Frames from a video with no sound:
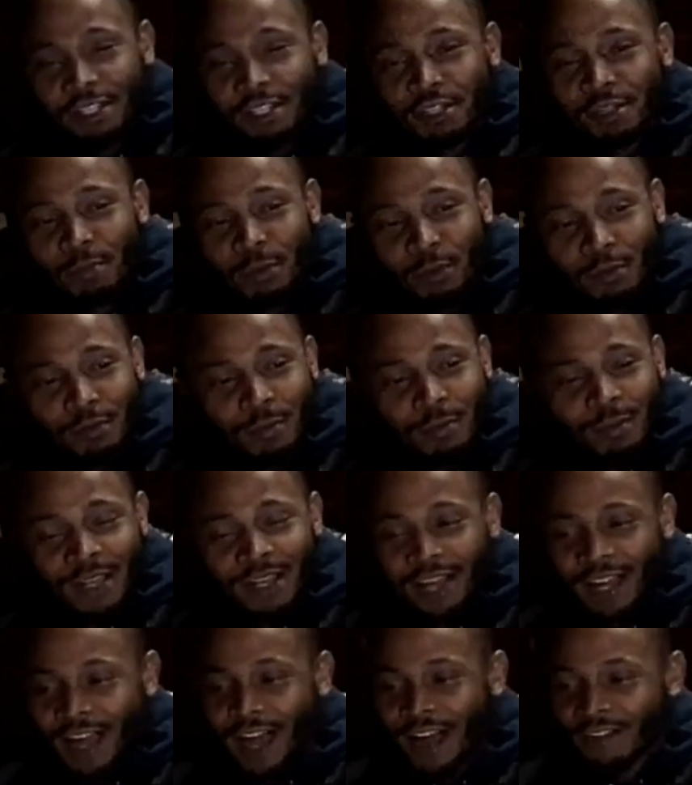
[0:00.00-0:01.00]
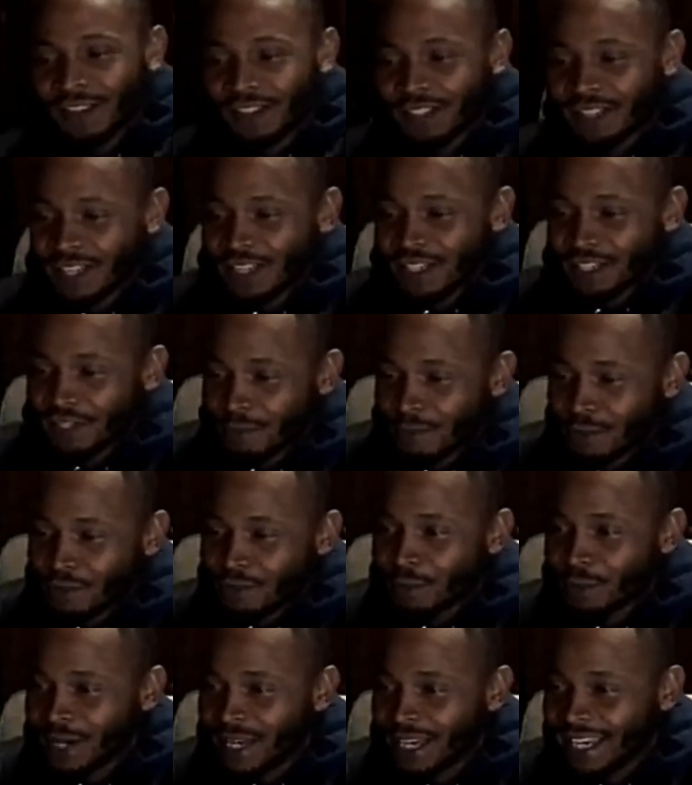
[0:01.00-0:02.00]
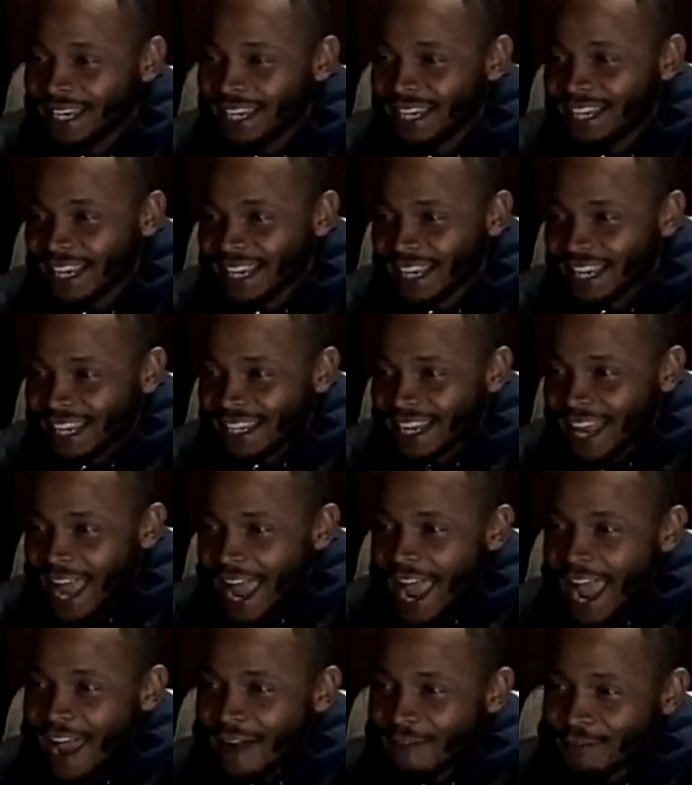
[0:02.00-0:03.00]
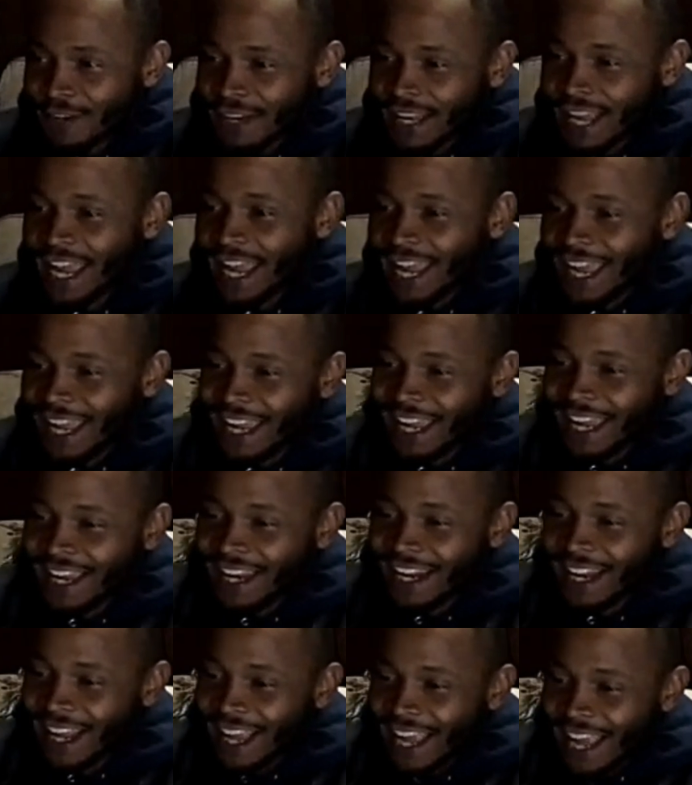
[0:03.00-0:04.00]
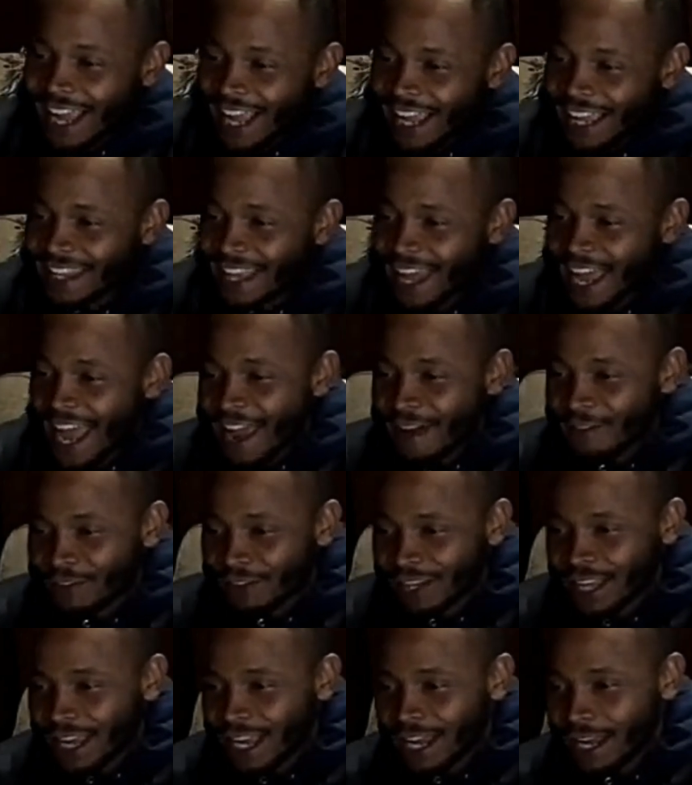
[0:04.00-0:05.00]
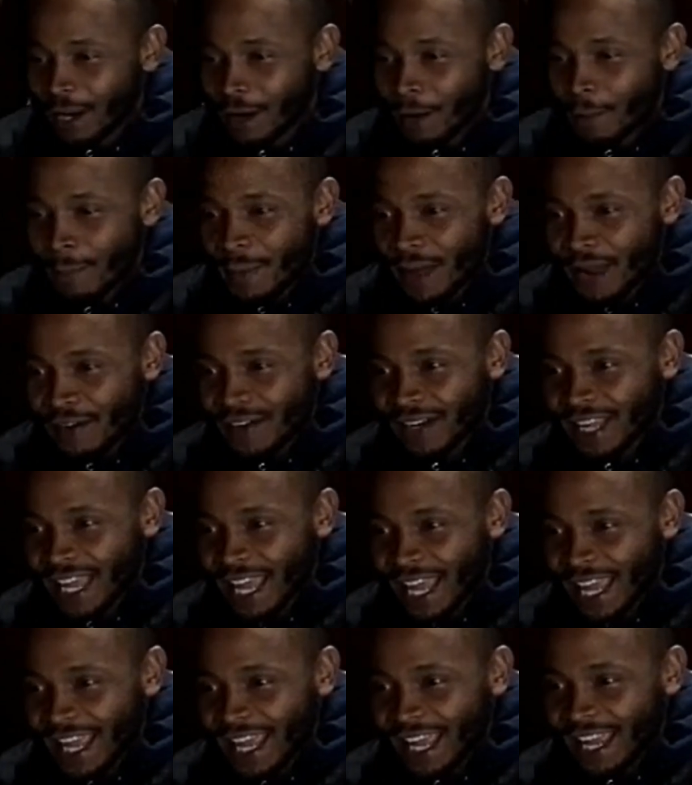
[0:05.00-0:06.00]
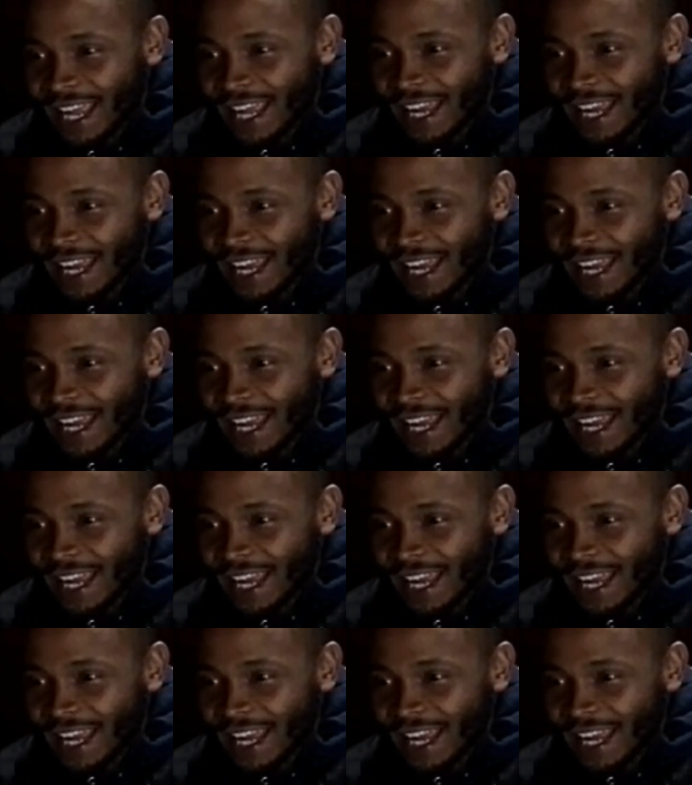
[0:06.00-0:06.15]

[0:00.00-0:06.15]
is supposed to be a conversation between the African and the African American.